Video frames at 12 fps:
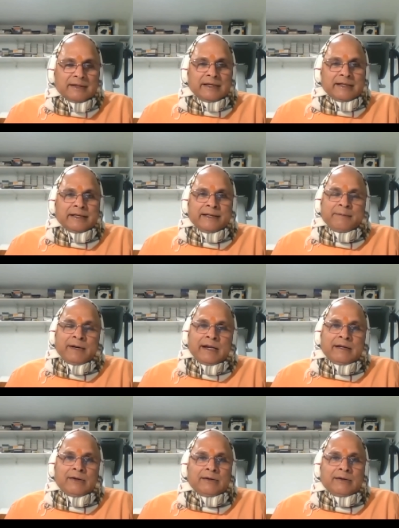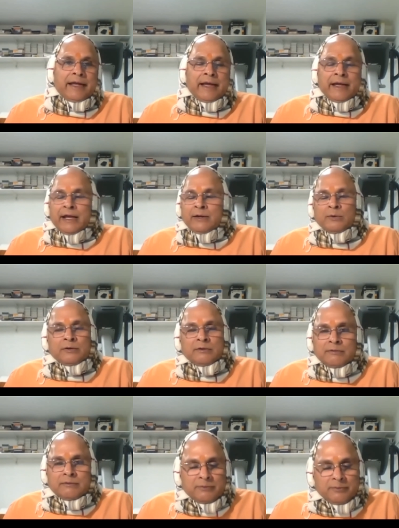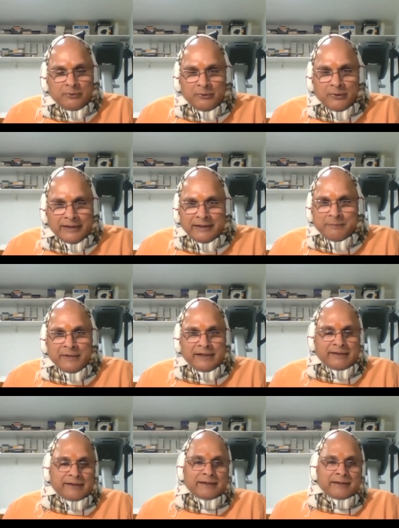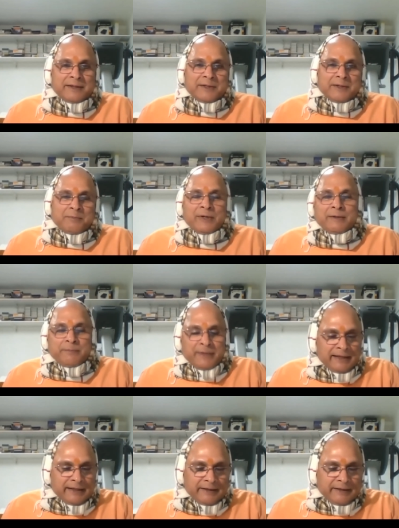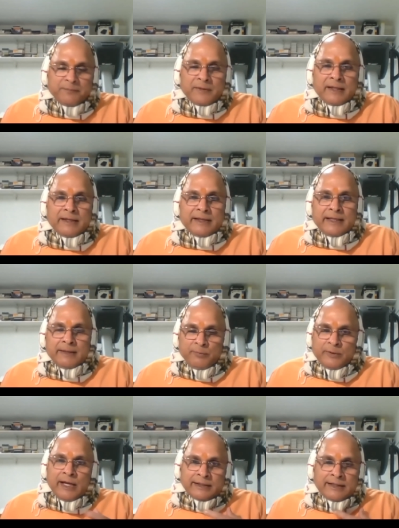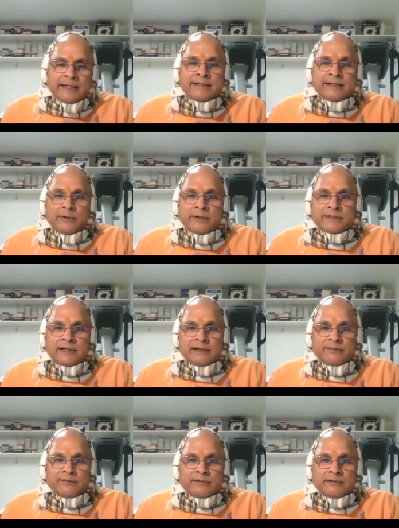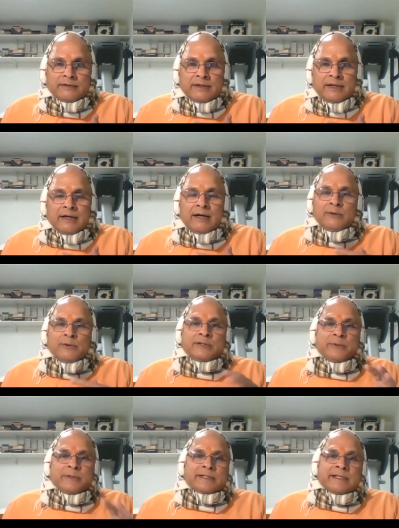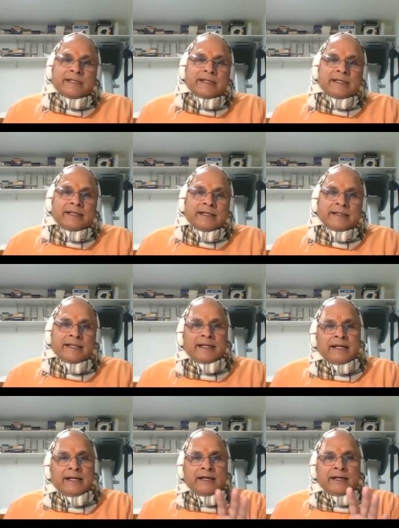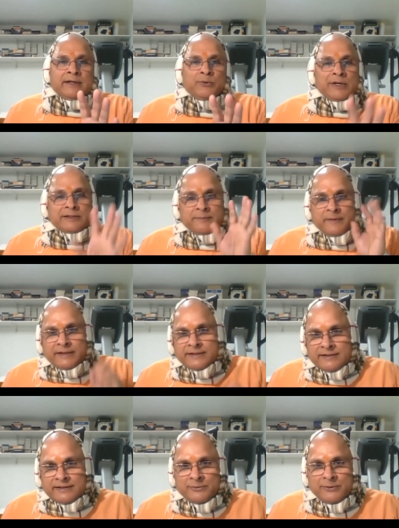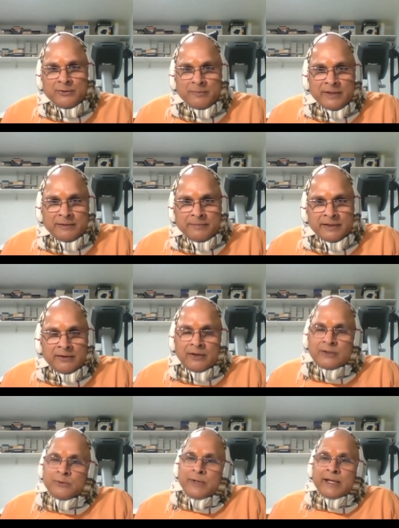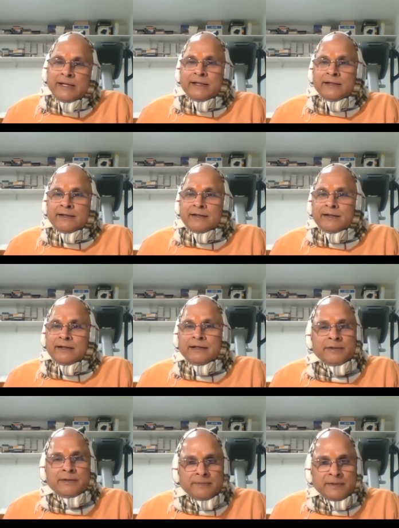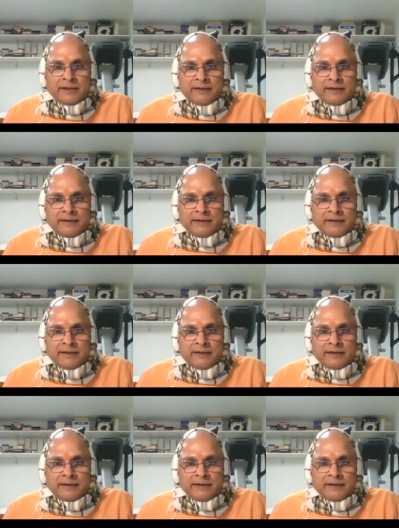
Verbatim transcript: Nirvana and all, I, I don't know what they mean really. But mainly, if we analyze ourselves, always we see there are two aspects to a human being or to any living being.